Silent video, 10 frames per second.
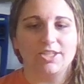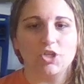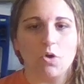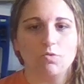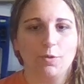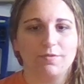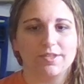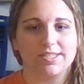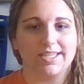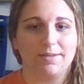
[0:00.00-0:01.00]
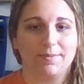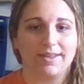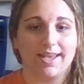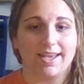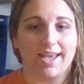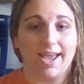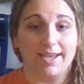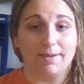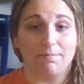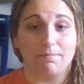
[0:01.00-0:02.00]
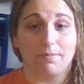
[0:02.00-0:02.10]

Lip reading: don't know if this is going to be like a